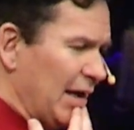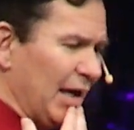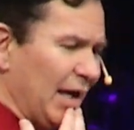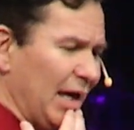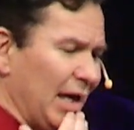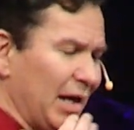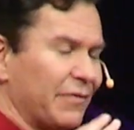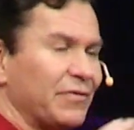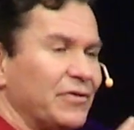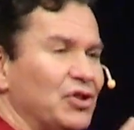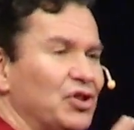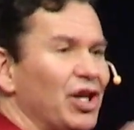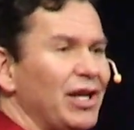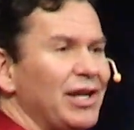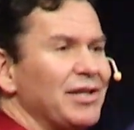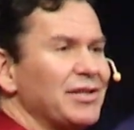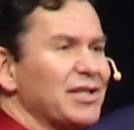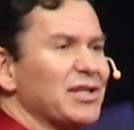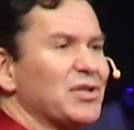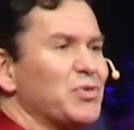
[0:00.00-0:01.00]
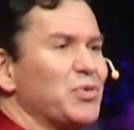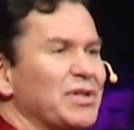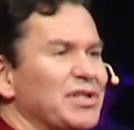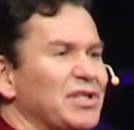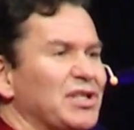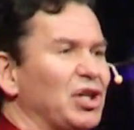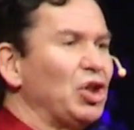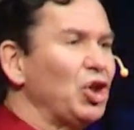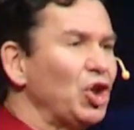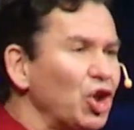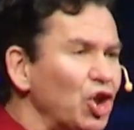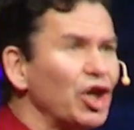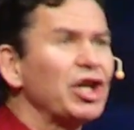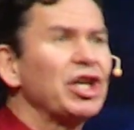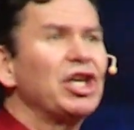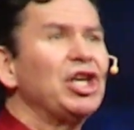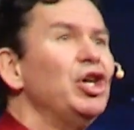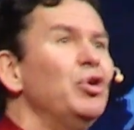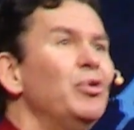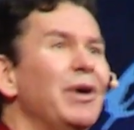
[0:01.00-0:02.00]
And if Jesus was to
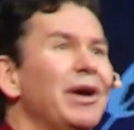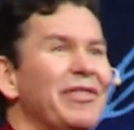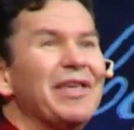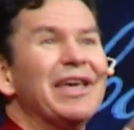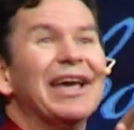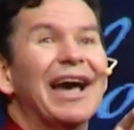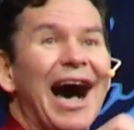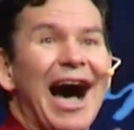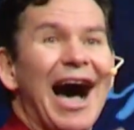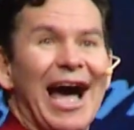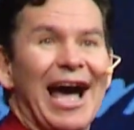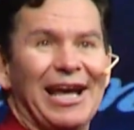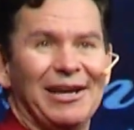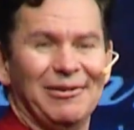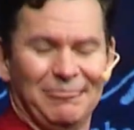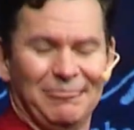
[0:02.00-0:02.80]
look you in the eye